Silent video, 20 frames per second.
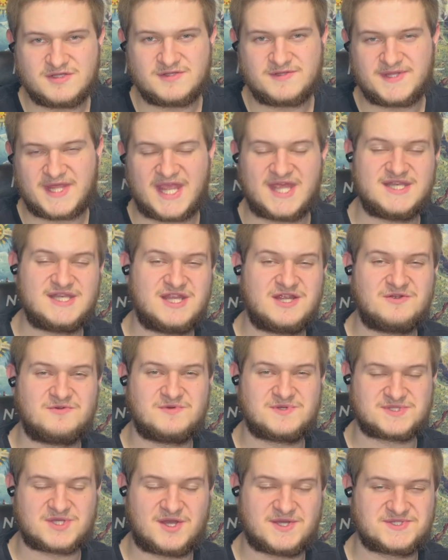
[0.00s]
The ending
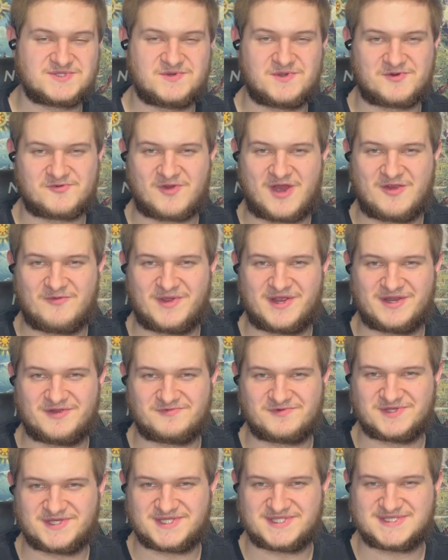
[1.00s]
was also a great way to
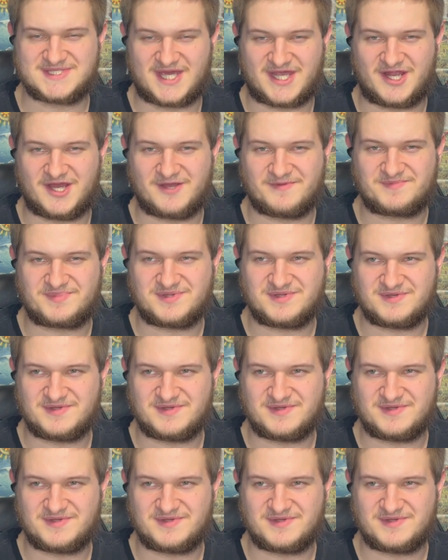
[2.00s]
really set up